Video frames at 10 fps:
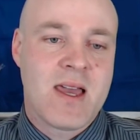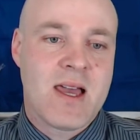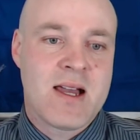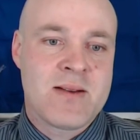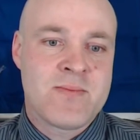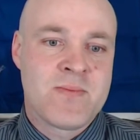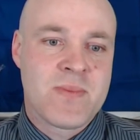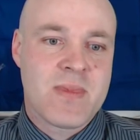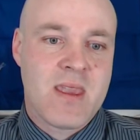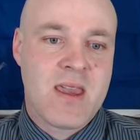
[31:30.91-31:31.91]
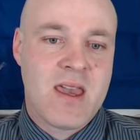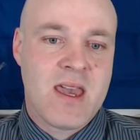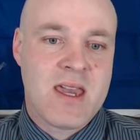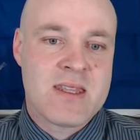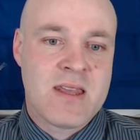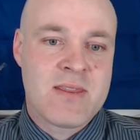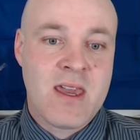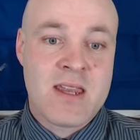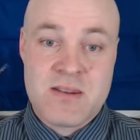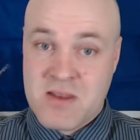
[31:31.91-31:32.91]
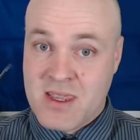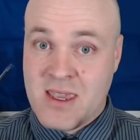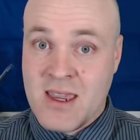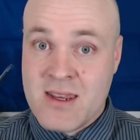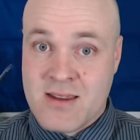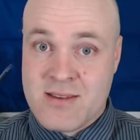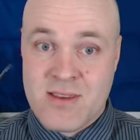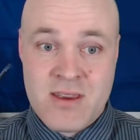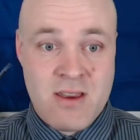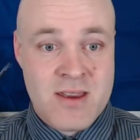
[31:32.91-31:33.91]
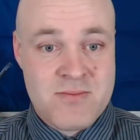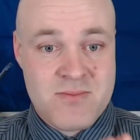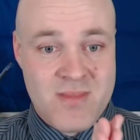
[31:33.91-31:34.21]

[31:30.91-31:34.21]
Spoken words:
And that, again, it's like I